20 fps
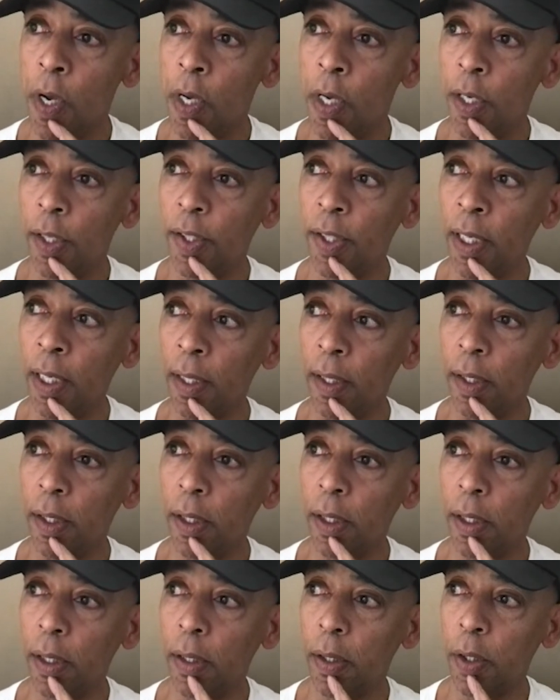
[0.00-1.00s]

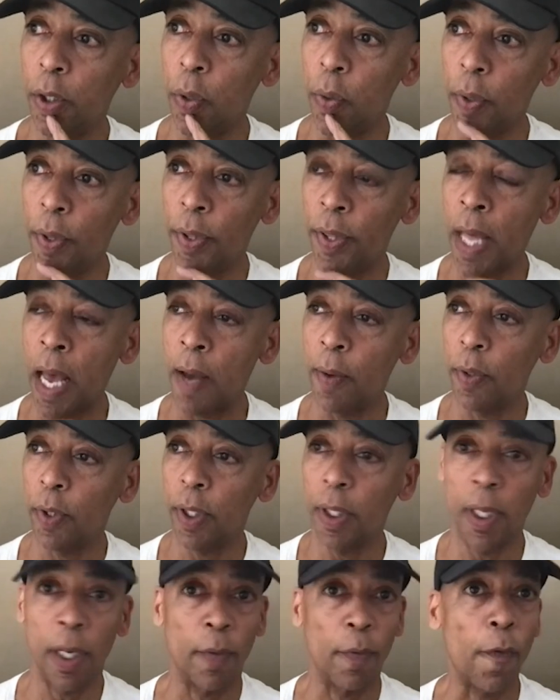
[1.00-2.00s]
since two
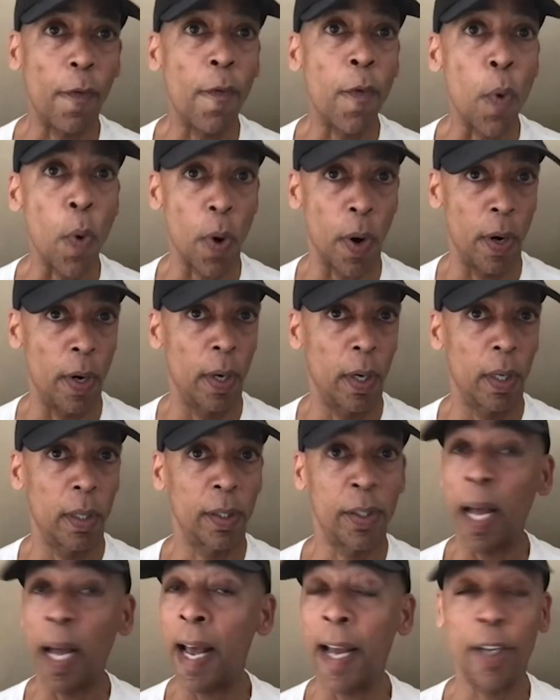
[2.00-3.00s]
thousand four.
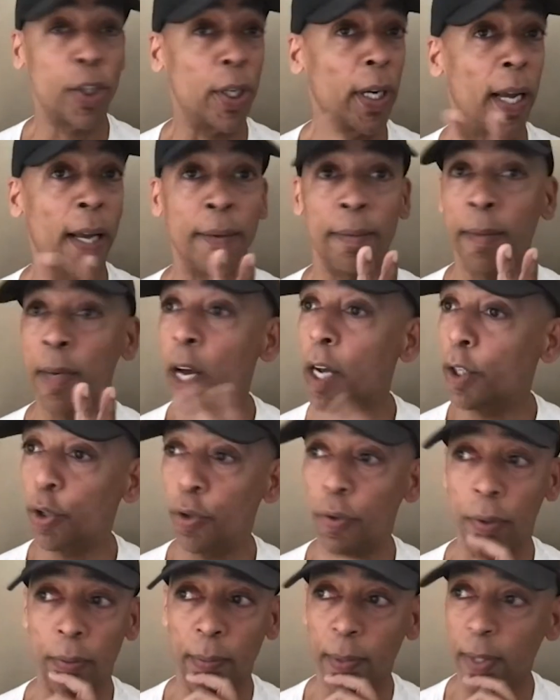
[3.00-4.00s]
So actually, I'm not
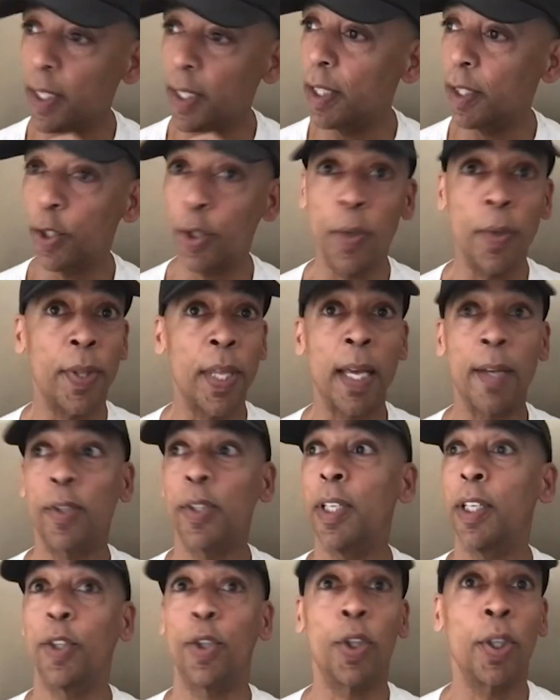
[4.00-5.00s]
true, since two
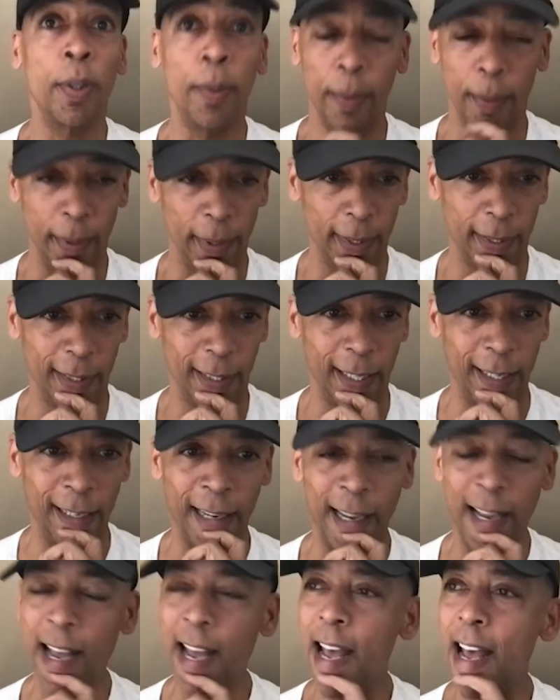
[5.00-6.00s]
thousand two.
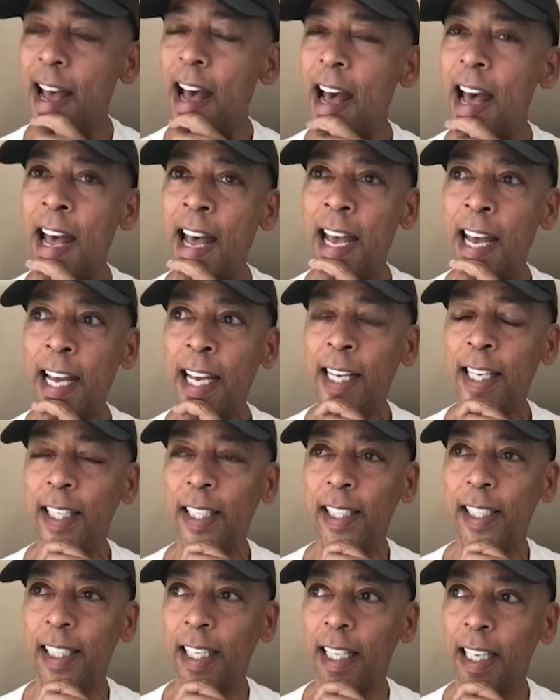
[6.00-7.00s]

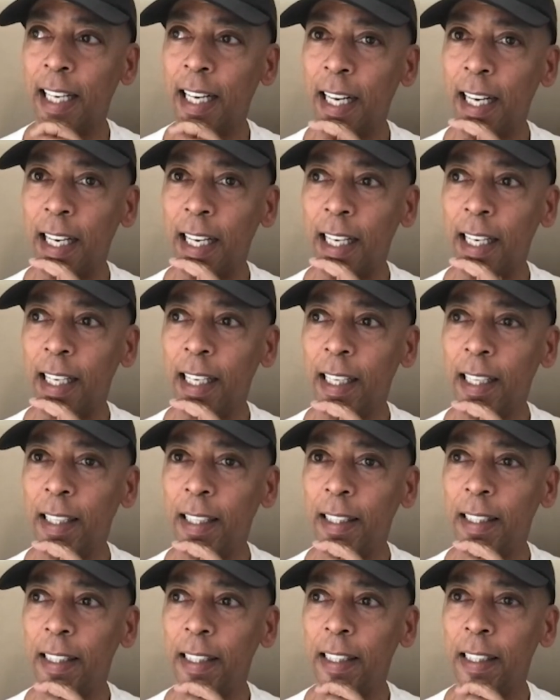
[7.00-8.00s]
And uh,
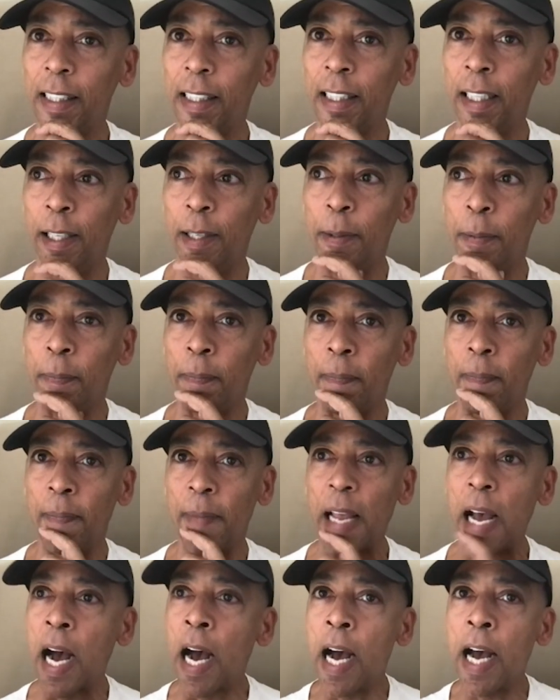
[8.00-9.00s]

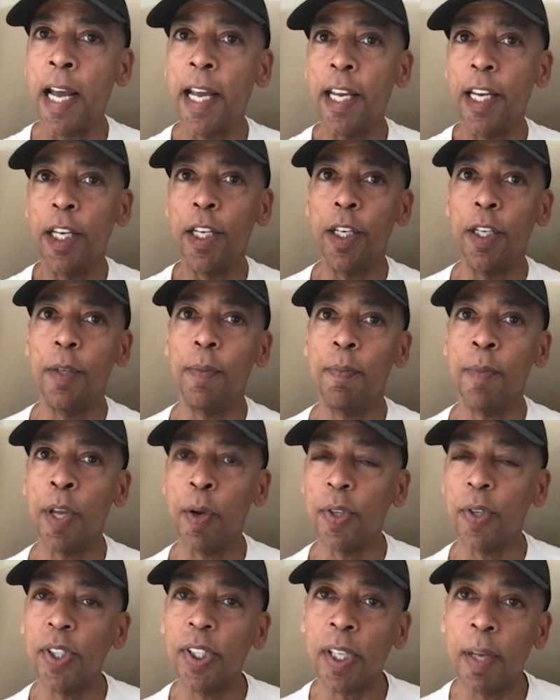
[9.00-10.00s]
I, there
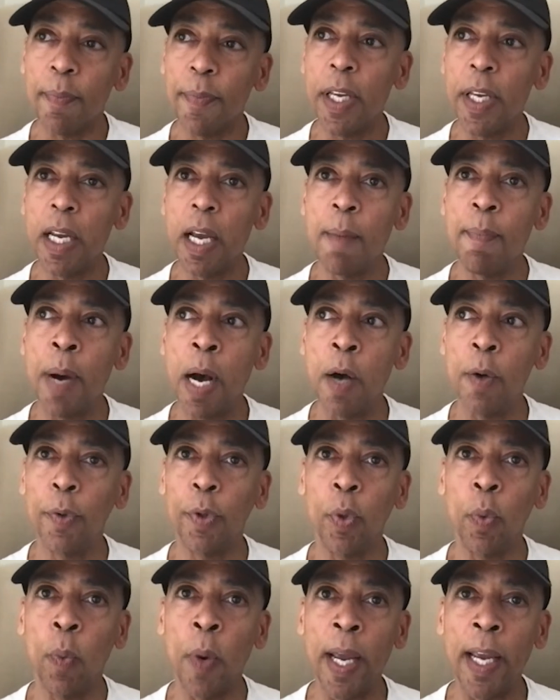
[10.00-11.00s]
is something about
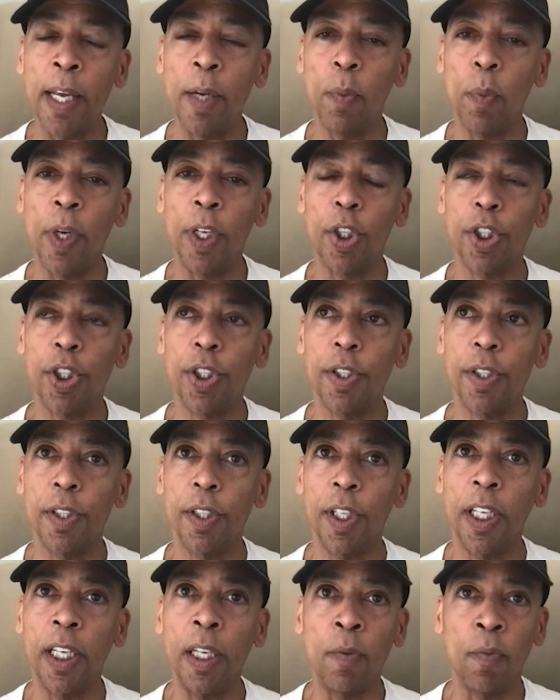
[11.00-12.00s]
the way in which
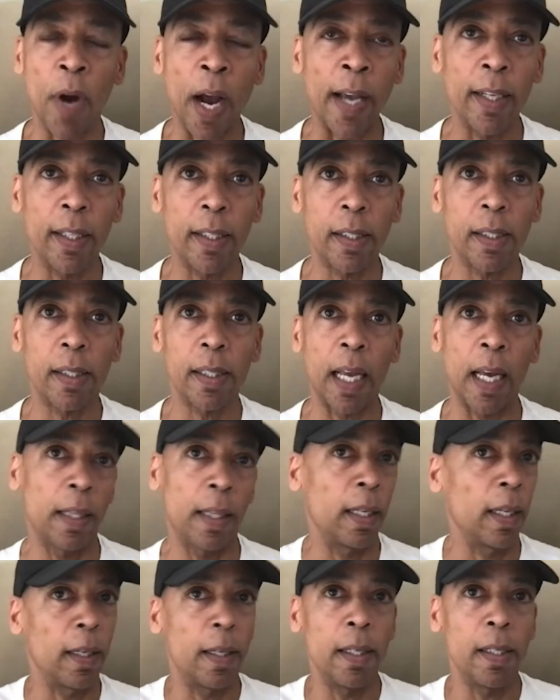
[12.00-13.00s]
he writes. I
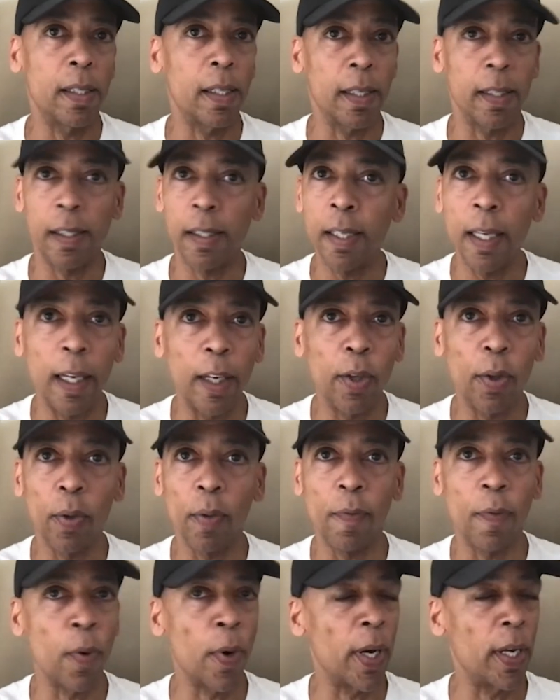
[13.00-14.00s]
think he's a singular
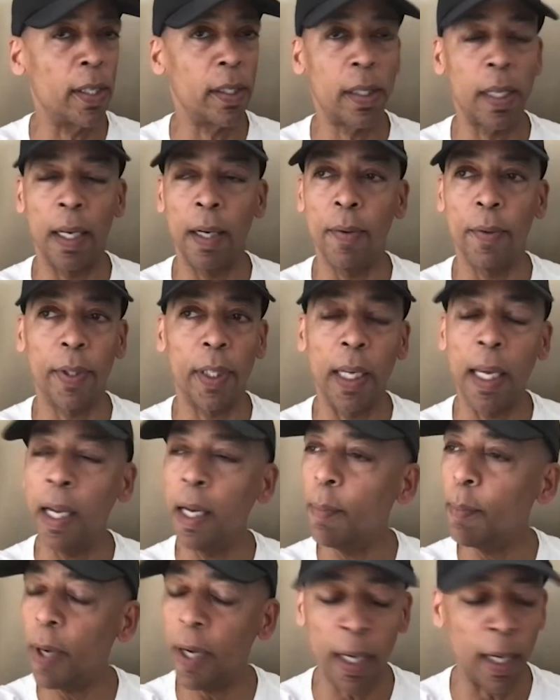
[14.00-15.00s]
voice. I don't think
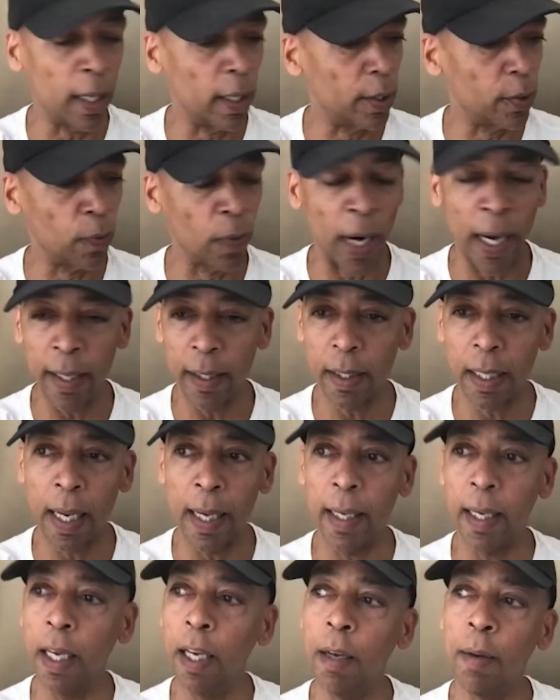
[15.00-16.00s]
anybody else writes
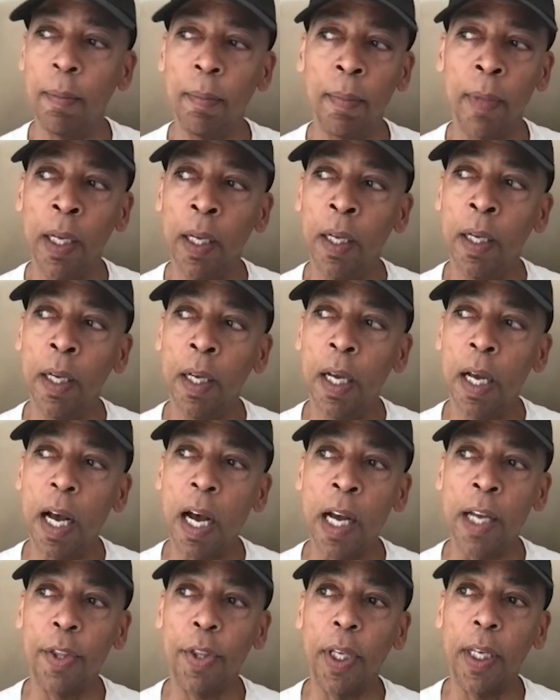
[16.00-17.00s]
like him.
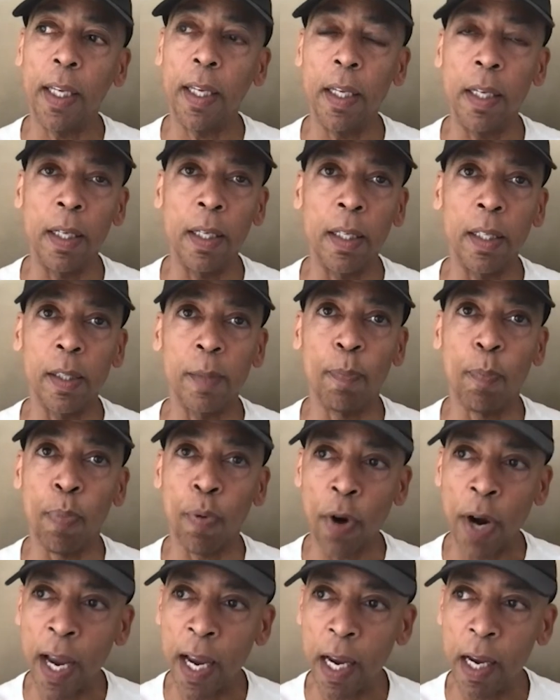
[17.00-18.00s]
I think he is
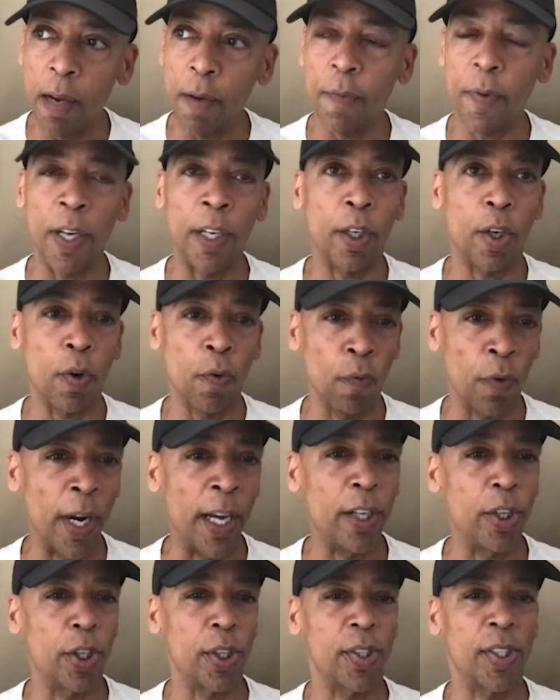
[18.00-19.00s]
brave and
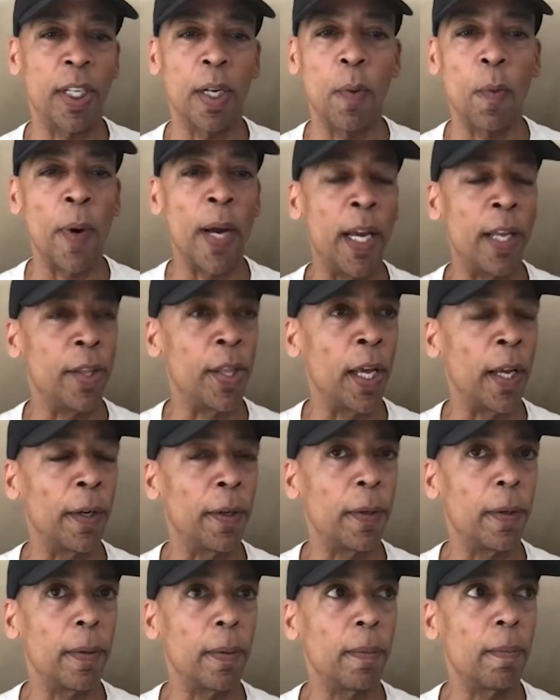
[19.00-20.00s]
courageous in a way that
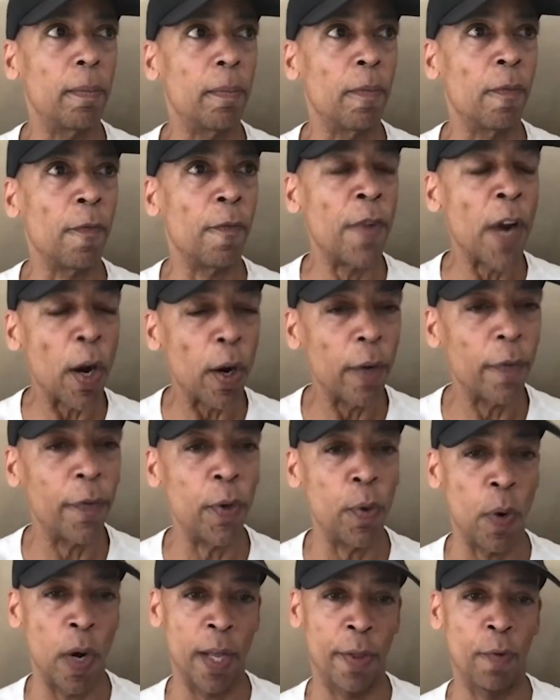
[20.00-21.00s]
very
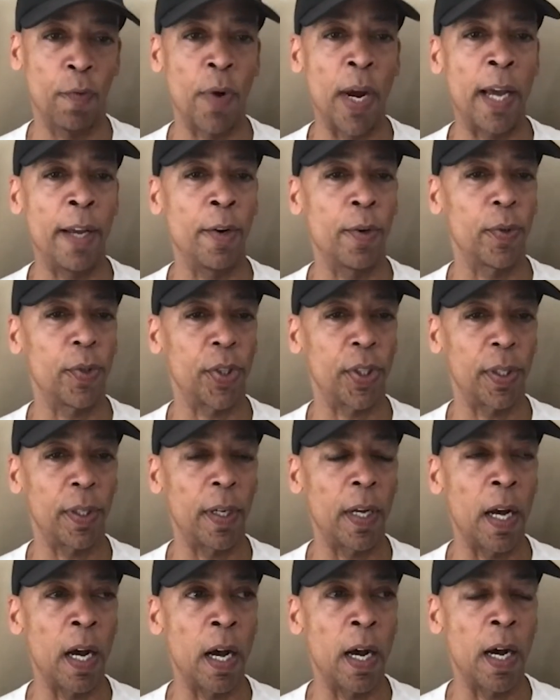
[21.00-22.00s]
few other writers
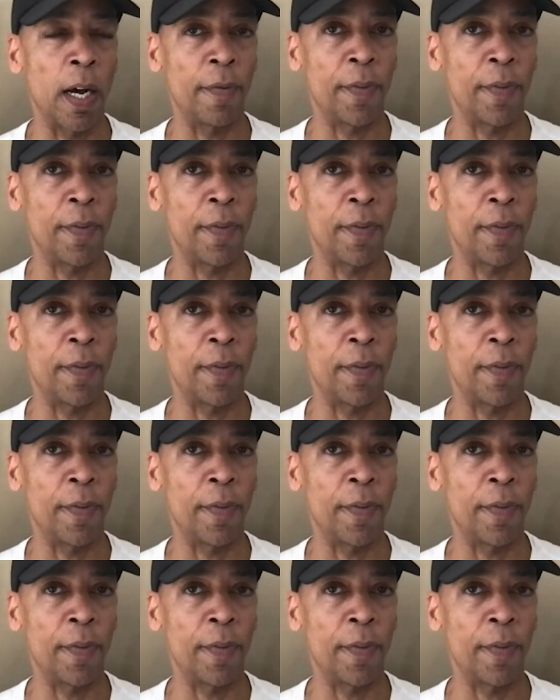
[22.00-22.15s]
uh,